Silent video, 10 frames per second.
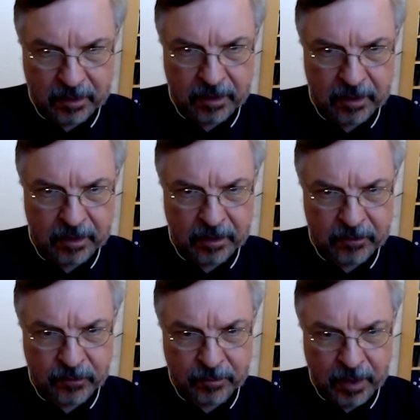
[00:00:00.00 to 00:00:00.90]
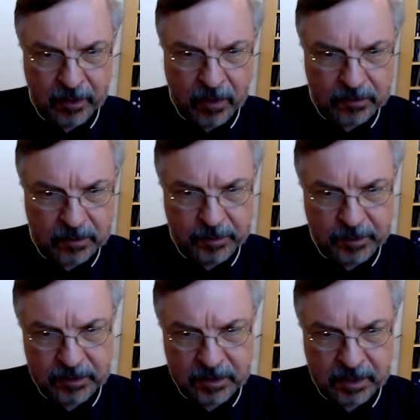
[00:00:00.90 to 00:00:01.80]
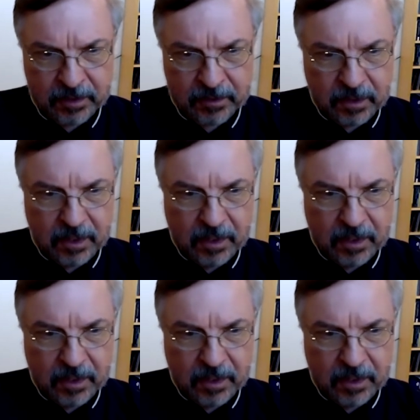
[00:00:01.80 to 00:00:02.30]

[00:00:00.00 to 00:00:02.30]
electron microscopy studies.